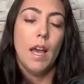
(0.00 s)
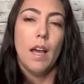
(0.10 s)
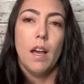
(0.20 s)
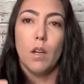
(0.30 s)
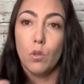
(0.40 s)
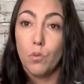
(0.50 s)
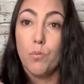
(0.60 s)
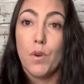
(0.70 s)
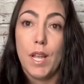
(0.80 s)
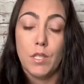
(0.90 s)
a good
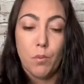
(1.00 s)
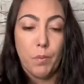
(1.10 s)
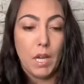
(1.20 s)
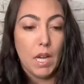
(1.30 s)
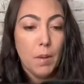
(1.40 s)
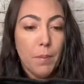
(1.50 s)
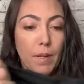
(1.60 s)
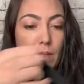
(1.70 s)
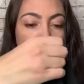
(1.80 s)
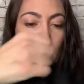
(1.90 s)
brand to pick up.
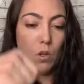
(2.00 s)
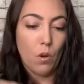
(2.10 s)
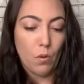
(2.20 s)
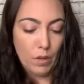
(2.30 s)
So